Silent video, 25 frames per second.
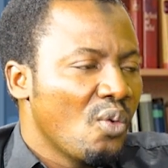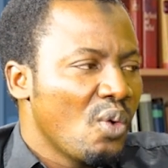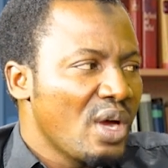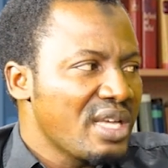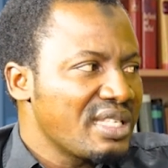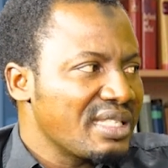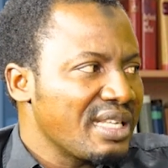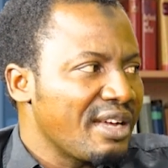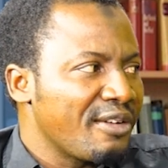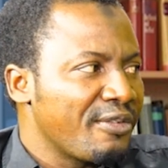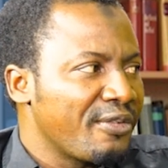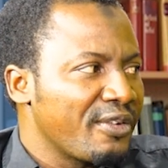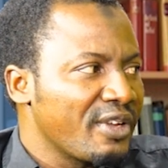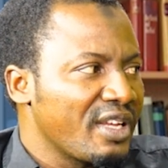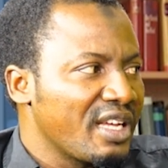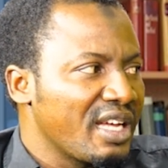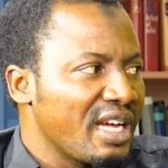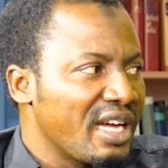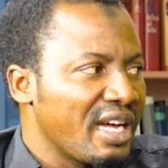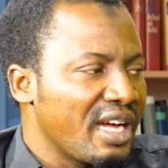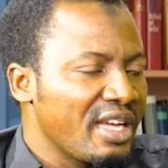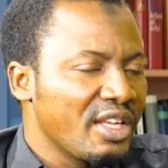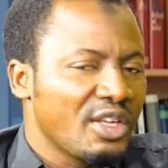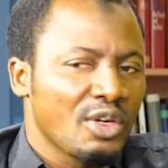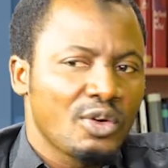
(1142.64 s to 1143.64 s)
West
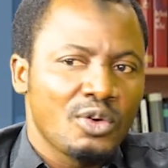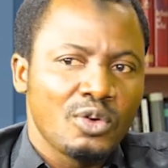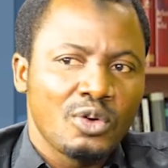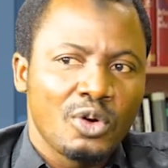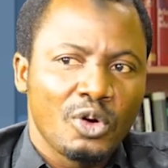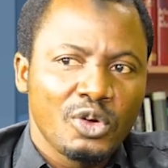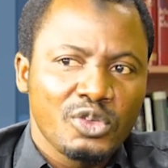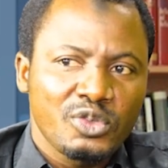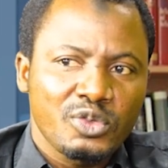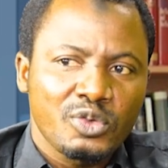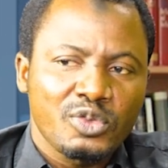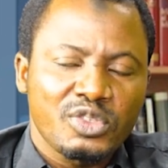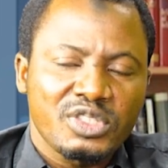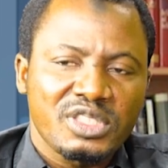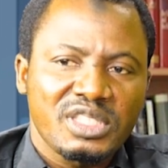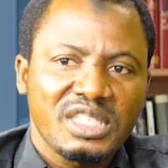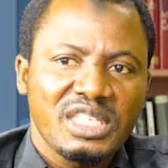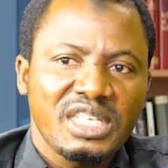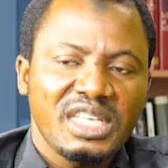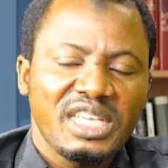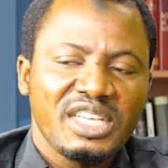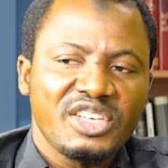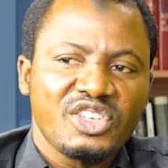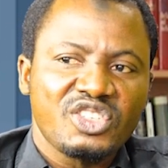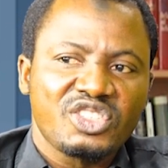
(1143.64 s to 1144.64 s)
Africa. You could also
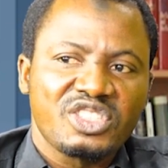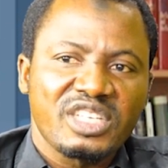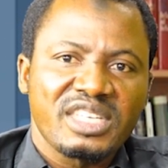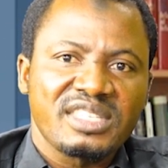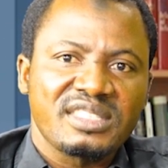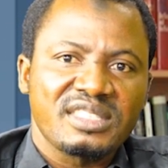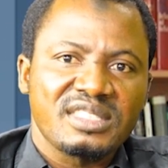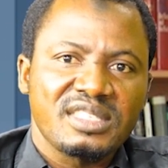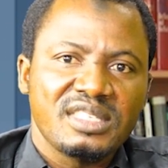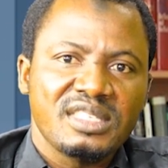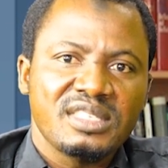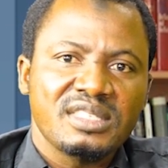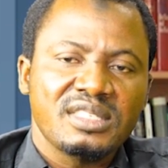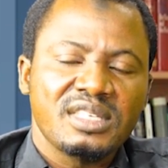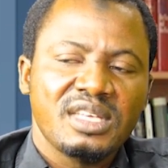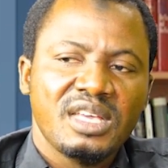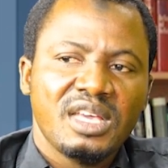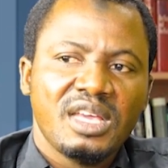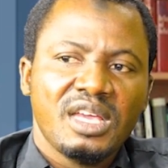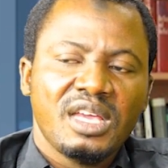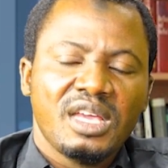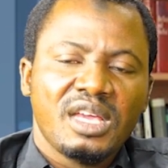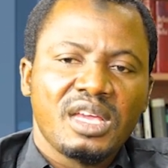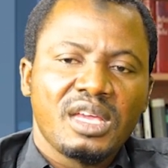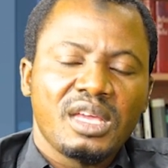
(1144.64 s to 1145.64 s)
see it traces
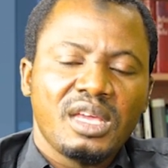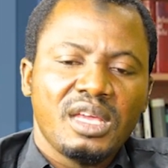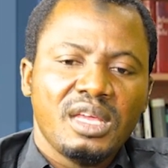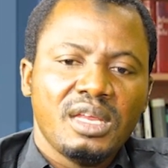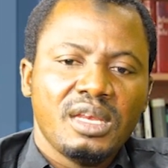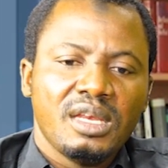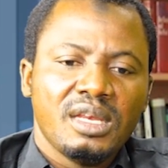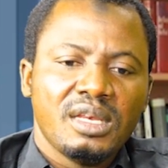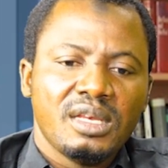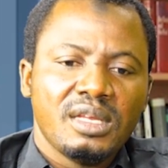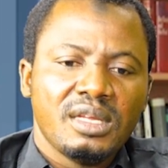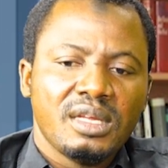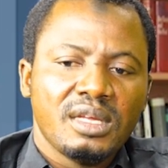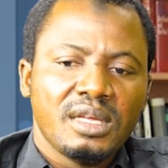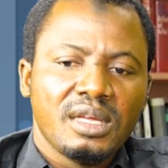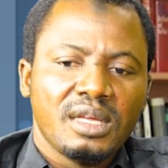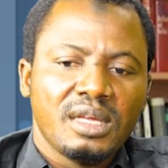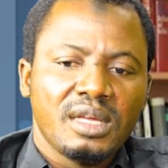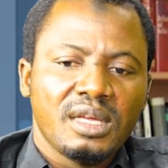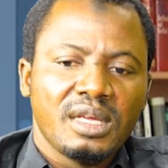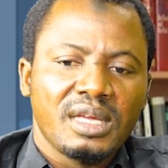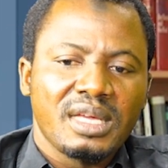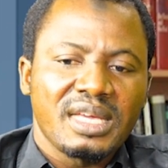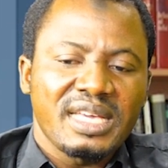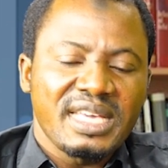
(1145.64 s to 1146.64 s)
in
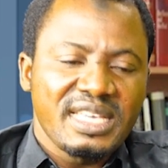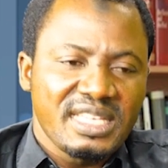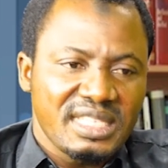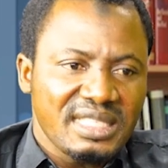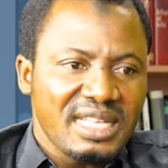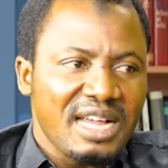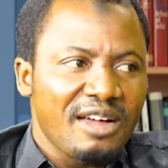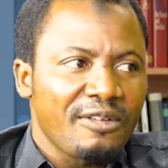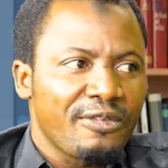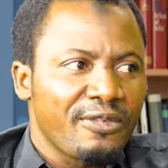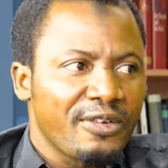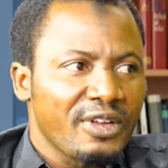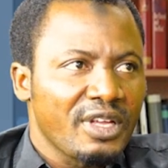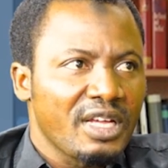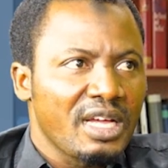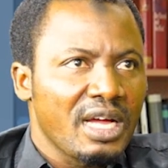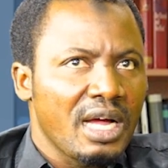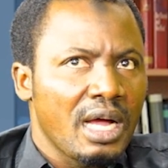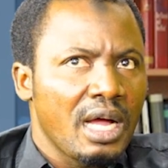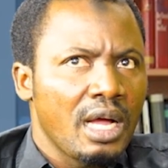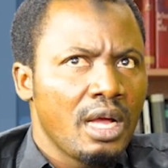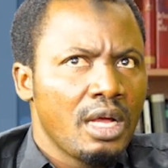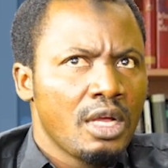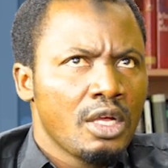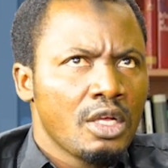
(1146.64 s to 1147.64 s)
the East
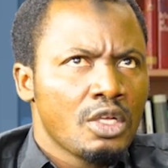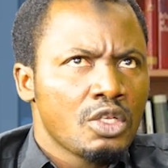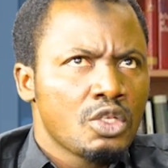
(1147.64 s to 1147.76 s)
Africa.